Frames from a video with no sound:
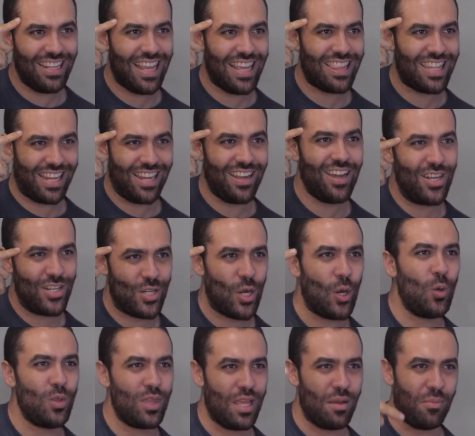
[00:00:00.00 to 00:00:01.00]
and the gun
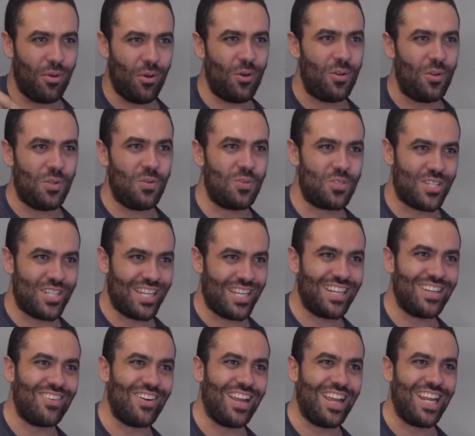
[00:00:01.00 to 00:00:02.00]
told them who used
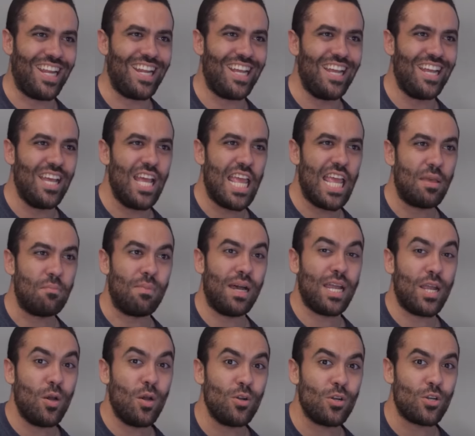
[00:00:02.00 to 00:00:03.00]
it, right? Right.
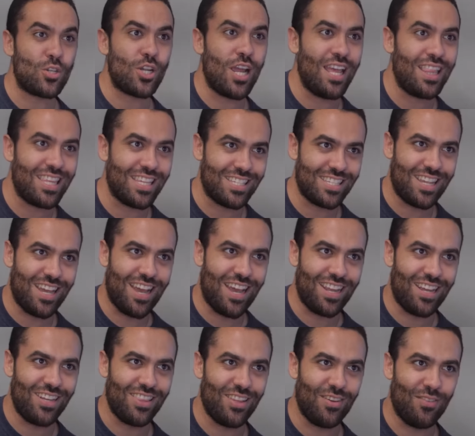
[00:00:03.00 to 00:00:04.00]
My owner shot this
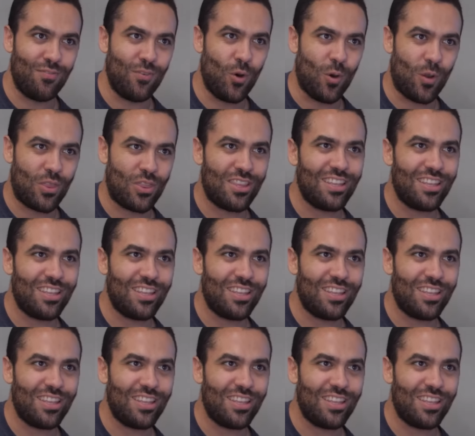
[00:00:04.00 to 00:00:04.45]
guy on the fourth.